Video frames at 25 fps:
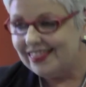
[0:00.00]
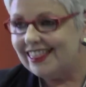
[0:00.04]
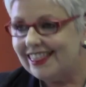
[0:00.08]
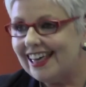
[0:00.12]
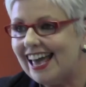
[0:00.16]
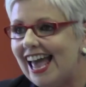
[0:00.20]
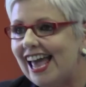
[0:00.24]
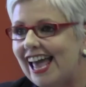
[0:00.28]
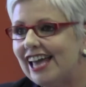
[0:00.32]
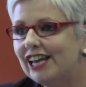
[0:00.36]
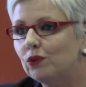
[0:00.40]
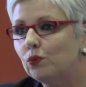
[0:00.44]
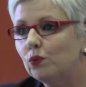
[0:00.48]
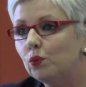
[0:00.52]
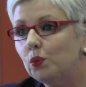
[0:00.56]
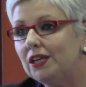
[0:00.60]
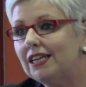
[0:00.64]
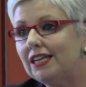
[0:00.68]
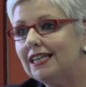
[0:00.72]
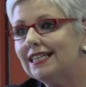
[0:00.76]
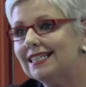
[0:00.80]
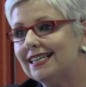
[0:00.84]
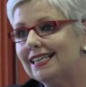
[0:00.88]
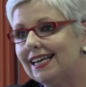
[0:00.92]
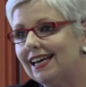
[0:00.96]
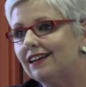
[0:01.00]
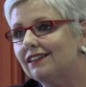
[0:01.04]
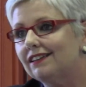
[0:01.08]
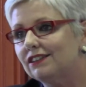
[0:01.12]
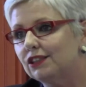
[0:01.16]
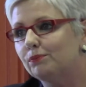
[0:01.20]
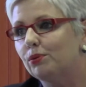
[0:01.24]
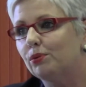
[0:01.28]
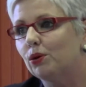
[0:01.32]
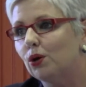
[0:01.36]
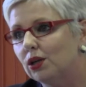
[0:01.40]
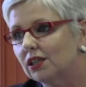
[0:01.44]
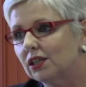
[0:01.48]
Then we
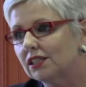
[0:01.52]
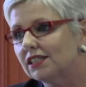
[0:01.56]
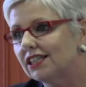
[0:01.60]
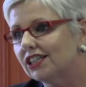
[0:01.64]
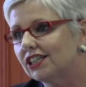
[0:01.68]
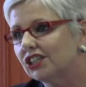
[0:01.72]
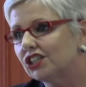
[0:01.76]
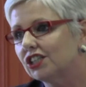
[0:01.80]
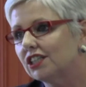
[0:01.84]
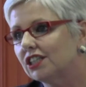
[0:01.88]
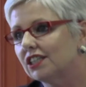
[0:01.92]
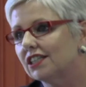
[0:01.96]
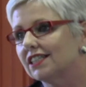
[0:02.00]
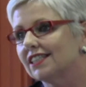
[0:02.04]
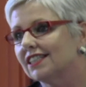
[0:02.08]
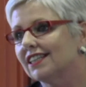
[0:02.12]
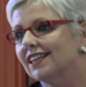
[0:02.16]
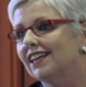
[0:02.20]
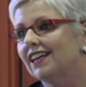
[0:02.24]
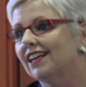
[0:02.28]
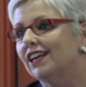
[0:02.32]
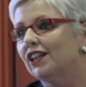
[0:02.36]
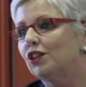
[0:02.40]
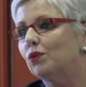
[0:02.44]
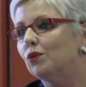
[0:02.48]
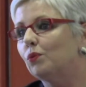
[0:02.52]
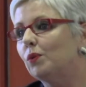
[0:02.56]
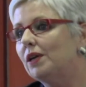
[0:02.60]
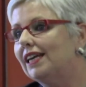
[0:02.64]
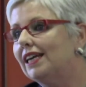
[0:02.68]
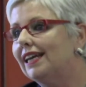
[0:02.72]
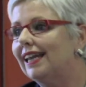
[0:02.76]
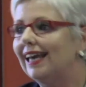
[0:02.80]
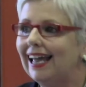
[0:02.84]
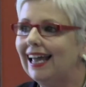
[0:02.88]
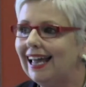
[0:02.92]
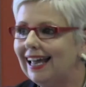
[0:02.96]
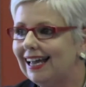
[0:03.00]
tell the politicians that
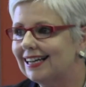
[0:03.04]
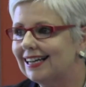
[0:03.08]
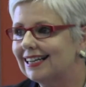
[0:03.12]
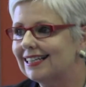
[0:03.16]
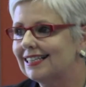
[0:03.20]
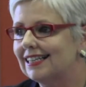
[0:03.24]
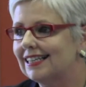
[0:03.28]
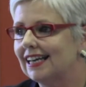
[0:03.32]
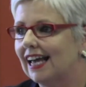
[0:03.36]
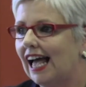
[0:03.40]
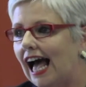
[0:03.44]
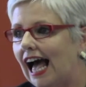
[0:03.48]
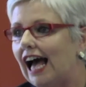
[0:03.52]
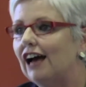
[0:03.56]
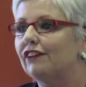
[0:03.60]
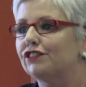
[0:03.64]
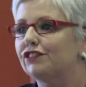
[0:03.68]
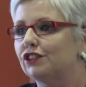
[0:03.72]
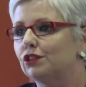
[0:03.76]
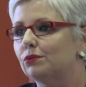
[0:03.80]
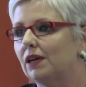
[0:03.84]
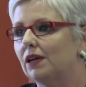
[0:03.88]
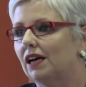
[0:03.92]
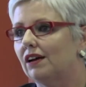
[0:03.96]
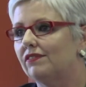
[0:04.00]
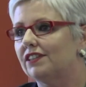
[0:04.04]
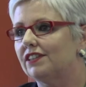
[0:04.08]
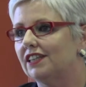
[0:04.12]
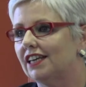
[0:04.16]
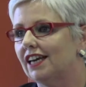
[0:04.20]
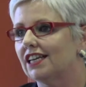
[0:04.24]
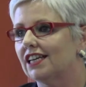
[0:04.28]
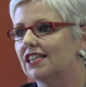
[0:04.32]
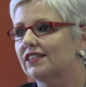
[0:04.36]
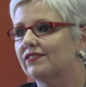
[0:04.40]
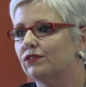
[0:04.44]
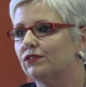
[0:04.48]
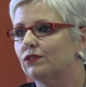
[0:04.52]
we elect after we have a
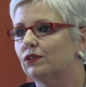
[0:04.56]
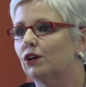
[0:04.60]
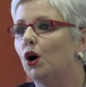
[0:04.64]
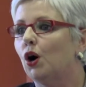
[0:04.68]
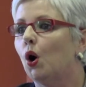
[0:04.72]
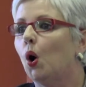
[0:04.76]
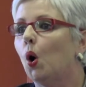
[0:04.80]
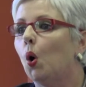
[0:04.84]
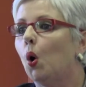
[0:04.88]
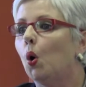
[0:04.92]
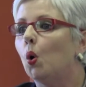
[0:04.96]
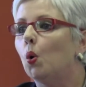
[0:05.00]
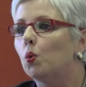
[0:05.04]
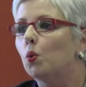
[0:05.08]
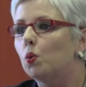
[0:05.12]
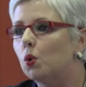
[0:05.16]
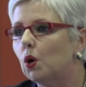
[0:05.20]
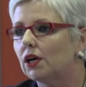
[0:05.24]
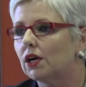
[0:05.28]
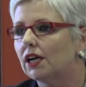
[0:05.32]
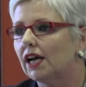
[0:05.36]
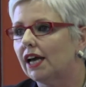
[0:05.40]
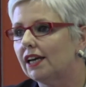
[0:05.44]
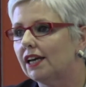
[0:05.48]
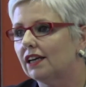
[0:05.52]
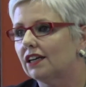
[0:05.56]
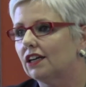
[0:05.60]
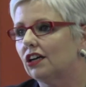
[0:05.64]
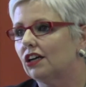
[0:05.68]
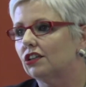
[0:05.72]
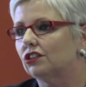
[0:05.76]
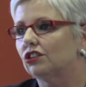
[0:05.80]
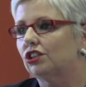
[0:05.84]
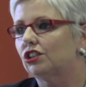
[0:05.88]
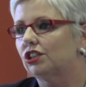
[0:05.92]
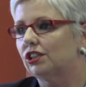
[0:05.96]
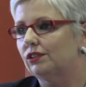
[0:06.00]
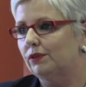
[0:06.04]
yes vote what kind of
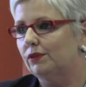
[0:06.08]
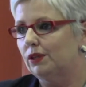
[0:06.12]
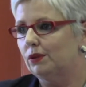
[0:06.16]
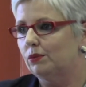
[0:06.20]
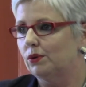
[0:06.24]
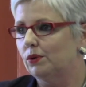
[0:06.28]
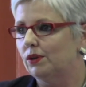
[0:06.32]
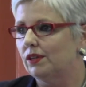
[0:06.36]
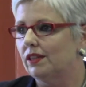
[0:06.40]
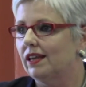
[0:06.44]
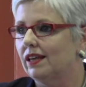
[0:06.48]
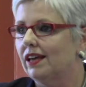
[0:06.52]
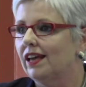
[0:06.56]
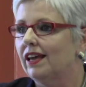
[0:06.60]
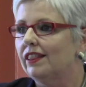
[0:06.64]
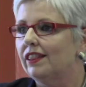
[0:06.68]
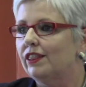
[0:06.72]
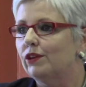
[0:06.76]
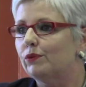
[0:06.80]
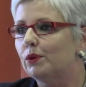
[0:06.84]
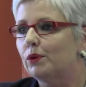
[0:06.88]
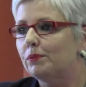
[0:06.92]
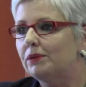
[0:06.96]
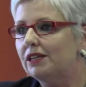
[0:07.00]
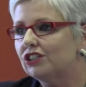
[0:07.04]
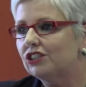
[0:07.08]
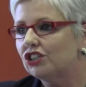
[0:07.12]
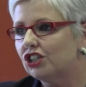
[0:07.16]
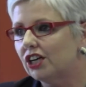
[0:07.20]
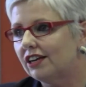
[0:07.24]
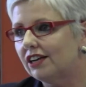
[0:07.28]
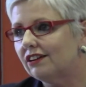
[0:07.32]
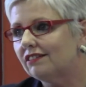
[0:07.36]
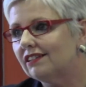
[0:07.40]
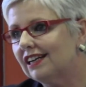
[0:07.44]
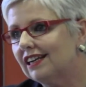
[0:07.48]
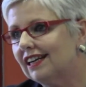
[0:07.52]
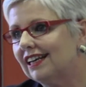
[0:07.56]
country we want. There will be a
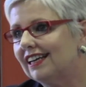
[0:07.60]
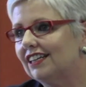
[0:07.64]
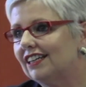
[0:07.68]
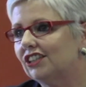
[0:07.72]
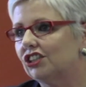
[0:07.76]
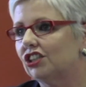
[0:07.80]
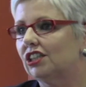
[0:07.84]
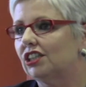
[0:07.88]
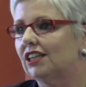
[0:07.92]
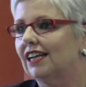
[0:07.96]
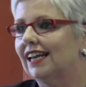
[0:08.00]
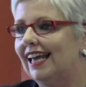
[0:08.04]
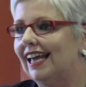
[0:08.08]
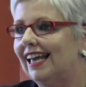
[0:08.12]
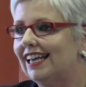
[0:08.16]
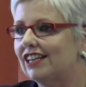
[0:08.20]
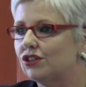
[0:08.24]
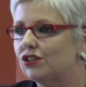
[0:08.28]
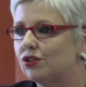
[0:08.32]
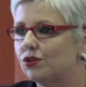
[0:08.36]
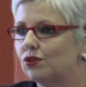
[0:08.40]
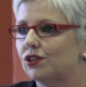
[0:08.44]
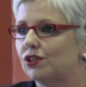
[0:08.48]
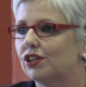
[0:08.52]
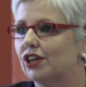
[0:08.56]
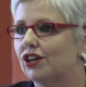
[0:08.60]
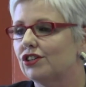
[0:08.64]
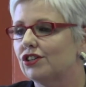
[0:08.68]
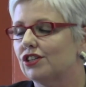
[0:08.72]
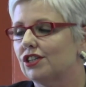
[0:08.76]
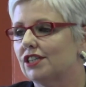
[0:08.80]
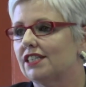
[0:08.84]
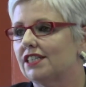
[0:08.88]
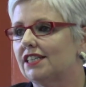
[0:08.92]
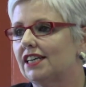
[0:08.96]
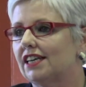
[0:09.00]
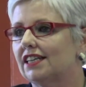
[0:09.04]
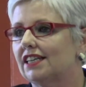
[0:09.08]
general election in
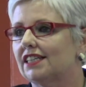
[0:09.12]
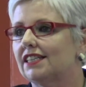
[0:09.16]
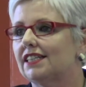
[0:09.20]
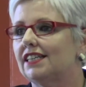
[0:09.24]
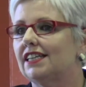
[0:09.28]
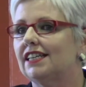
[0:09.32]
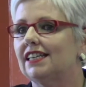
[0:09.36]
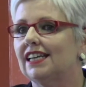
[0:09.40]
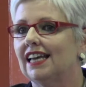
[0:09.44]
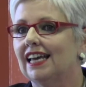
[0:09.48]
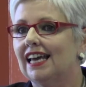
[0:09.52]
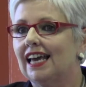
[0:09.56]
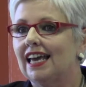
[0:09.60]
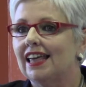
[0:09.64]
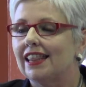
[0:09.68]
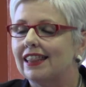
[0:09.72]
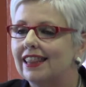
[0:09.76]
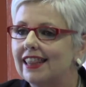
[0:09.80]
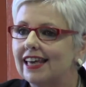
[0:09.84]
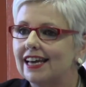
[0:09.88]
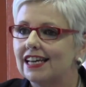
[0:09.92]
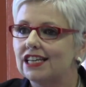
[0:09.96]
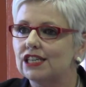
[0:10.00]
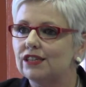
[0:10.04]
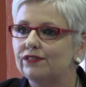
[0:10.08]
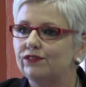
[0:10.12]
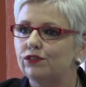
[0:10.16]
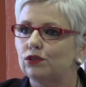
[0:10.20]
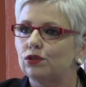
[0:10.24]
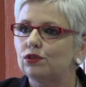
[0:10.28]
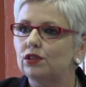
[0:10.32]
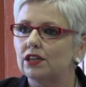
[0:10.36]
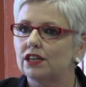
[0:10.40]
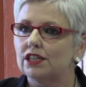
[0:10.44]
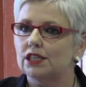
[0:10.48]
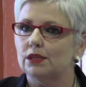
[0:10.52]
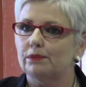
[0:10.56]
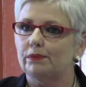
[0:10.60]
2016. This
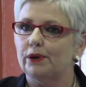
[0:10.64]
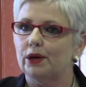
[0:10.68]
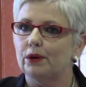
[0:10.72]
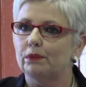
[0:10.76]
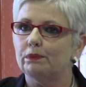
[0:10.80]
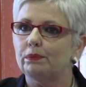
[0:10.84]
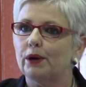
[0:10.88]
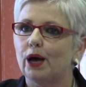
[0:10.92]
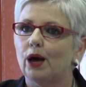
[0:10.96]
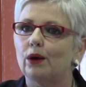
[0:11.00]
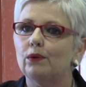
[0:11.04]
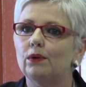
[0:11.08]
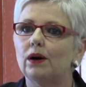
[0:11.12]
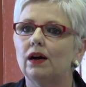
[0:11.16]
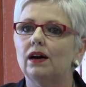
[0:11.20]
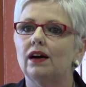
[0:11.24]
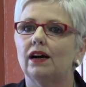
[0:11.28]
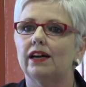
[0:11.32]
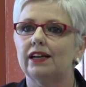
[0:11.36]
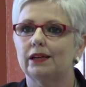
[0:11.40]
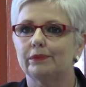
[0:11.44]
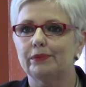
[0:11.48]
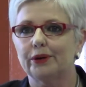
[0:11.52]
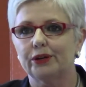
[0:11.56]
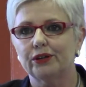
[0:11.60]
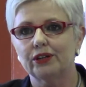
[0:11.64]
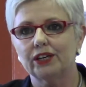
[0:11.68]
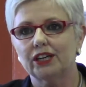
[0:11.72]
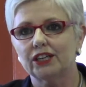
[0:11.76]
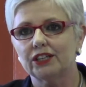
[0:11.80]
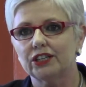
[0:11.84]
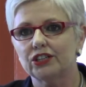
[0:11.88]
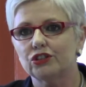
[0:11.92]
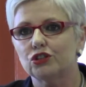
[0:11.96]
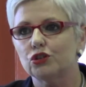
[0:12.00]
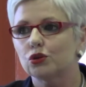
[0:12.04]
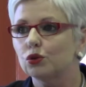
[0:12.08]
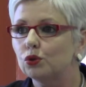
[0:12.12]
vote is about power and about
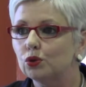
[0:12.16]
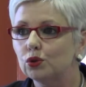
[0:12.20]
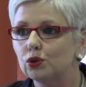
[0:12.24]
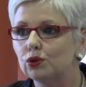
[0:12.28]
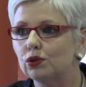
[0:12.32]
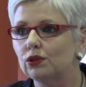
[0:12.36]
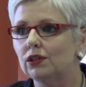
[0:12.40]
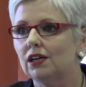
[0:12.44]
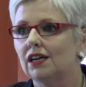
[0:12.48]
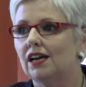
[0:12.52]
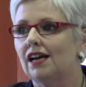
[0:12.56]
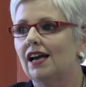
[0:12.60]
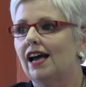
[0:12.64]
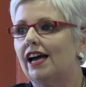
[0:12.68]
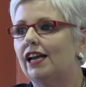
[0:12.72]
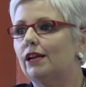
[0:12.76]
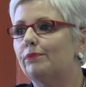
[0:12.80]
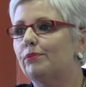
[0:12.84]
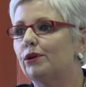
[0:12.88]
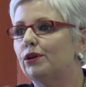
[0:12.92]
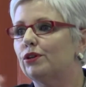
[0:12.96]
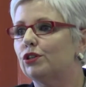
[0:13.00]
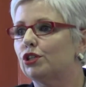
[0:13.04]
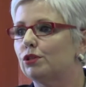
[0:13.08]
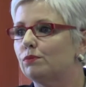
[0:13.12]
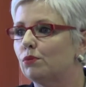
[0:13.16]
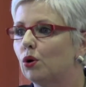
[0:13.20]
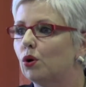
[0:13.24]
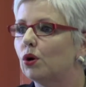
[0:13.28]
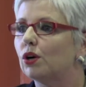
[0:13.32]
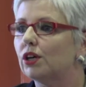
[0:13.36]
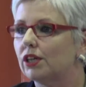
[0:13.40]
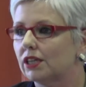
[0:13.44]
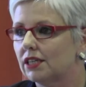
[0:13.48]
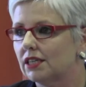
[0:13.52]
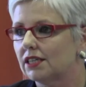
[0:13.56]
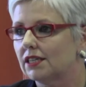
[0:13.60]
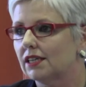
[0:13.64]
control and about
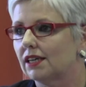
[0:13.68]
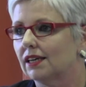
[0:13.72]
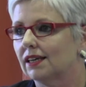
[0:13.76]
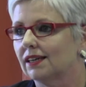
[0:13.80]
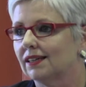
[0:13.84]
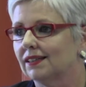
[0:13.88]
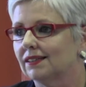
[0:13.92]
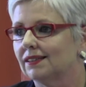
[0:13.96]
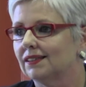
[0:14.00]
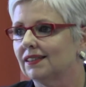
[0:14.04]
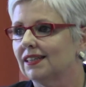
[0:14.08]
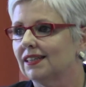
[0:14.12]
democracy.